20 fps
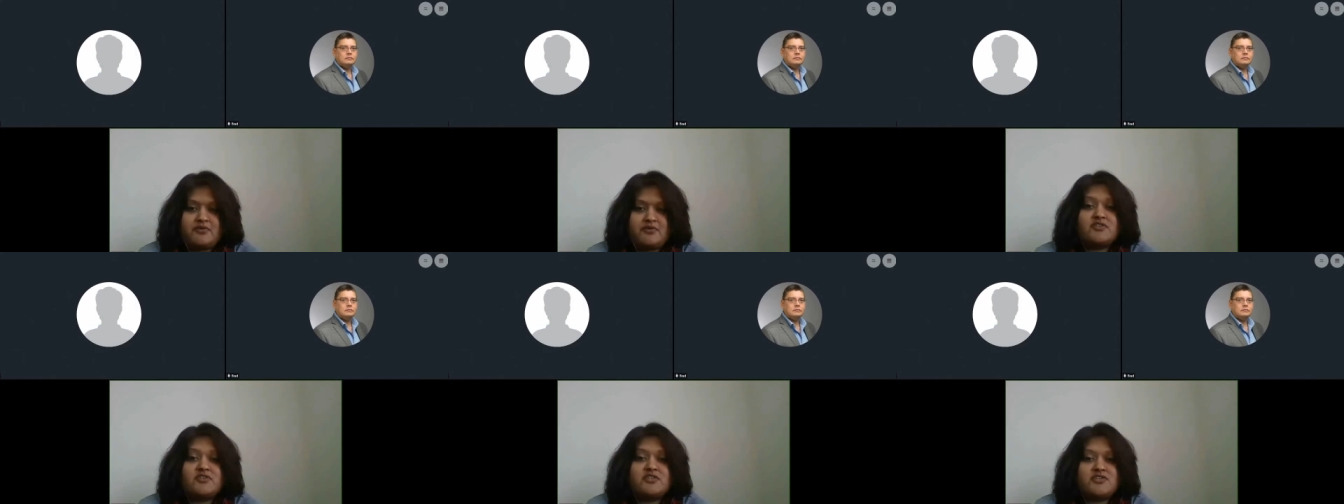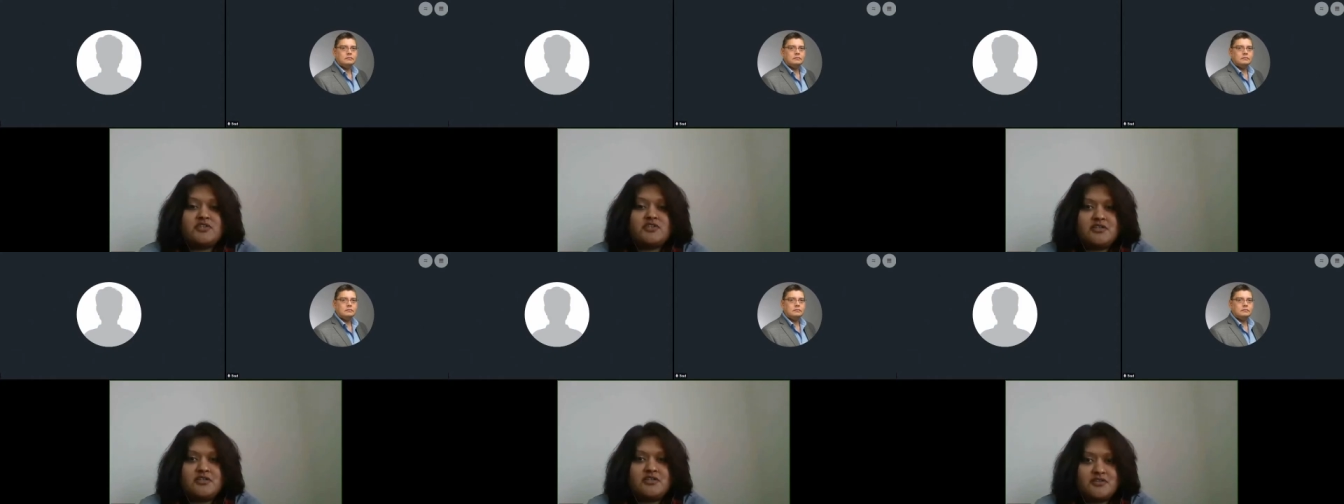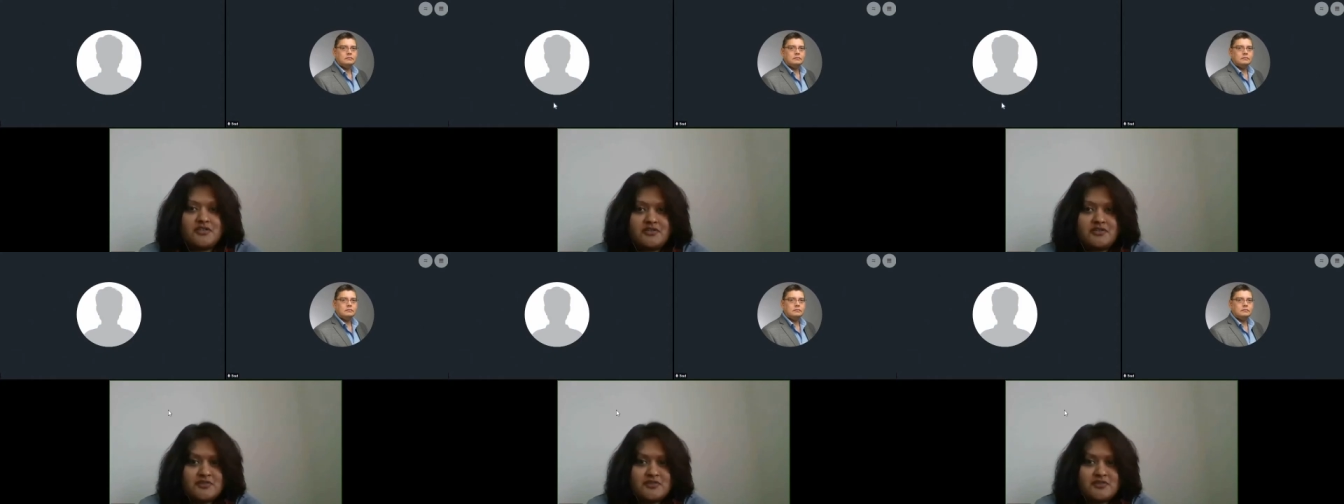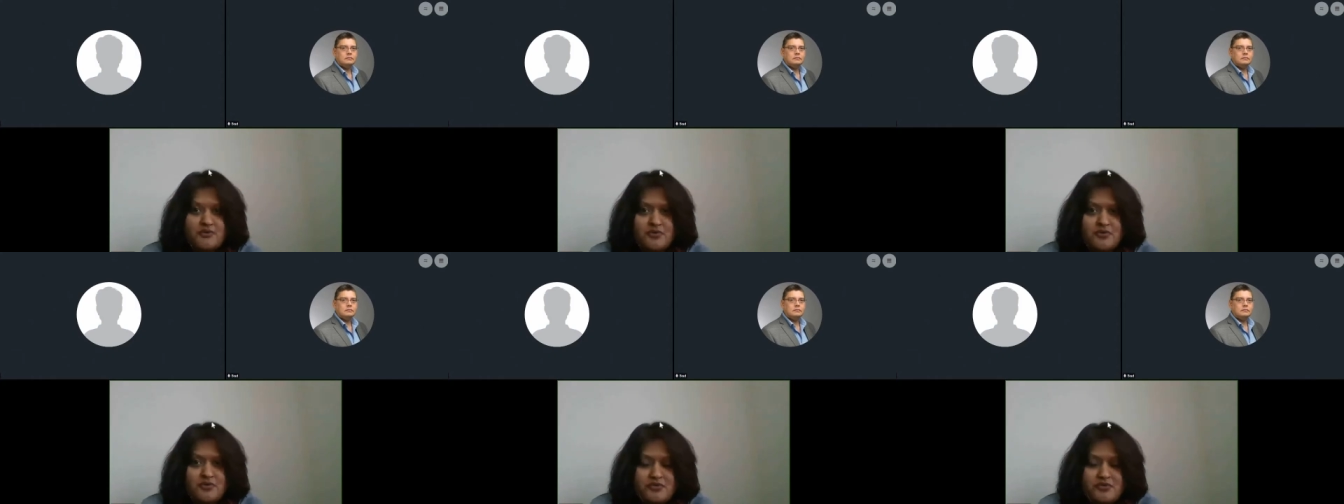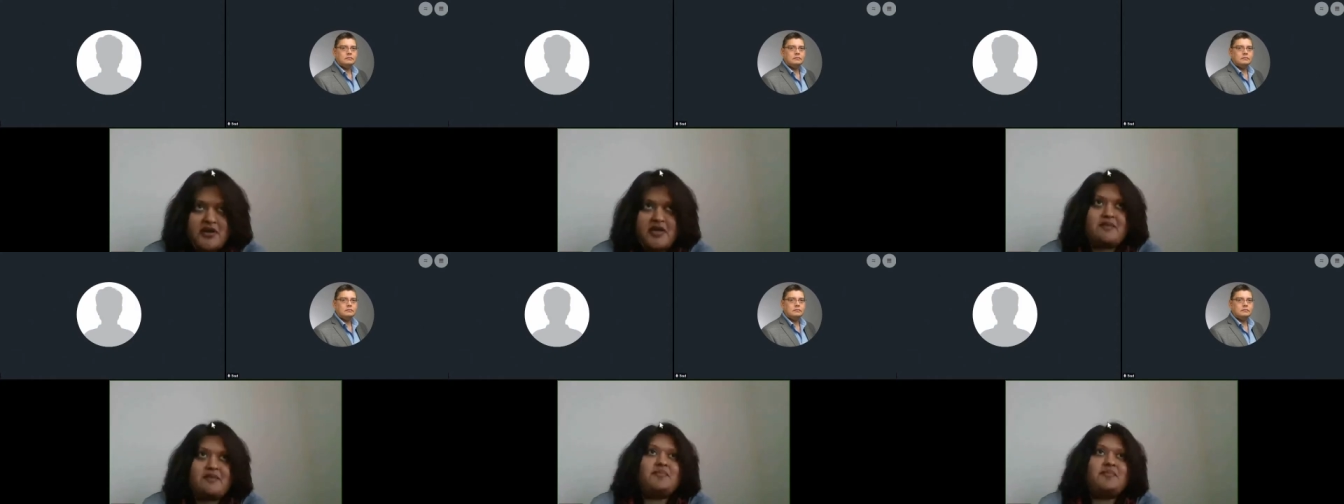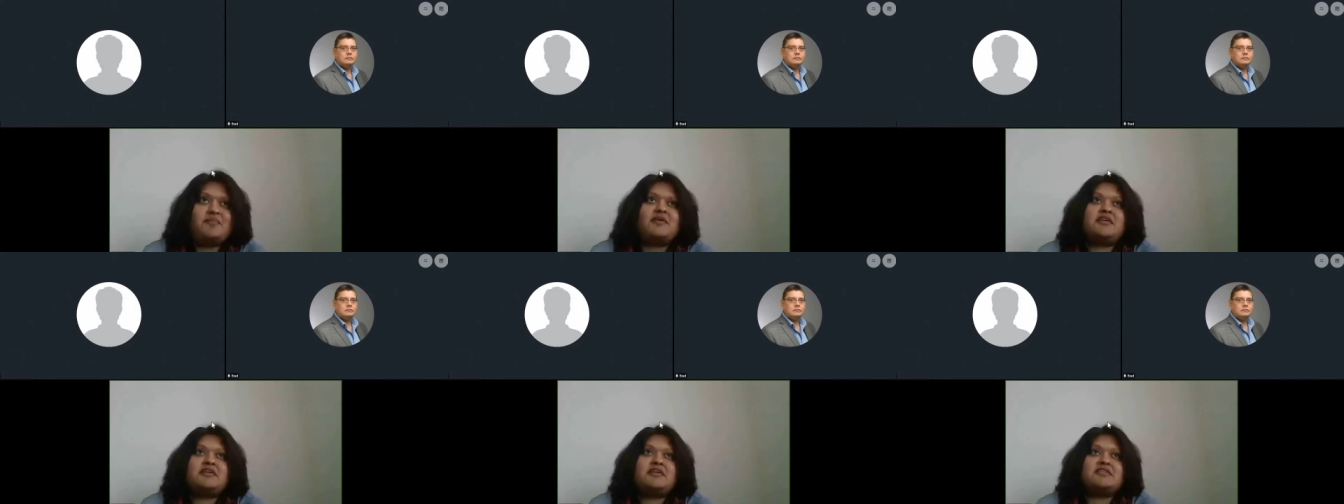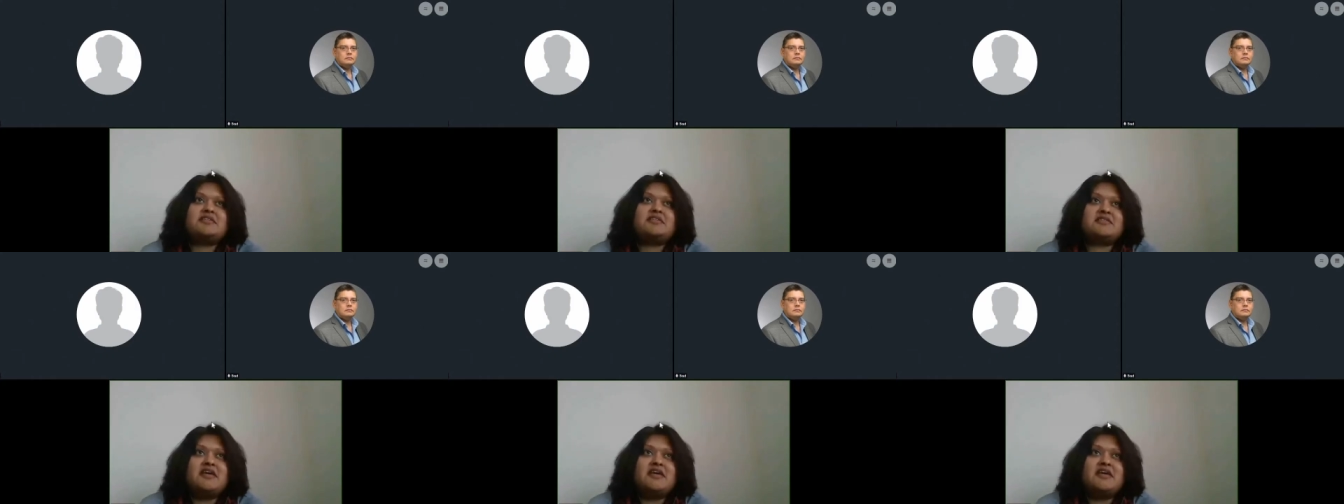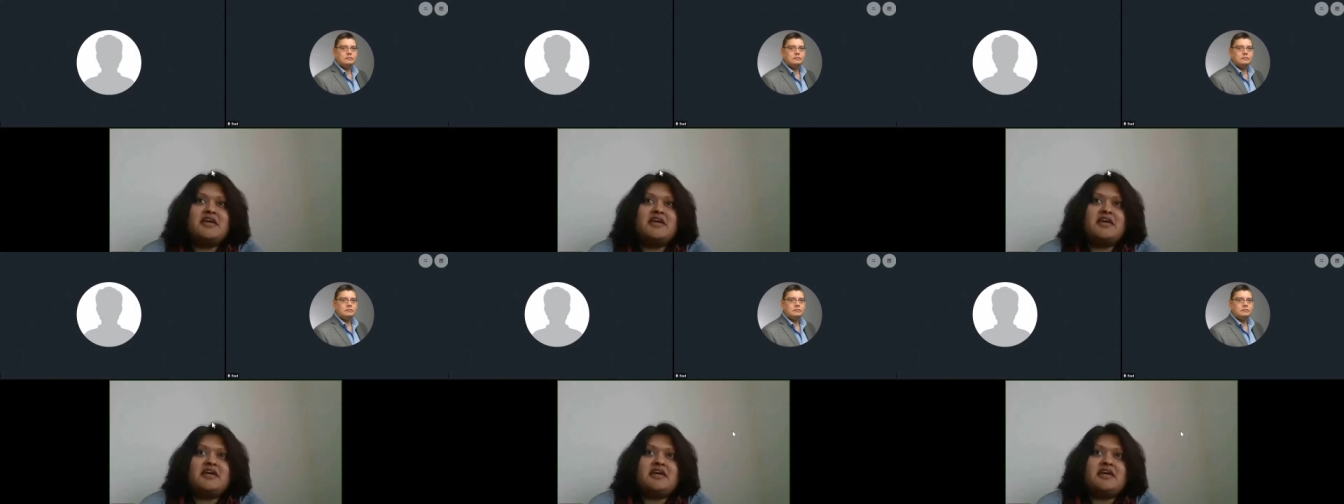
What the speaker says: provision under this program is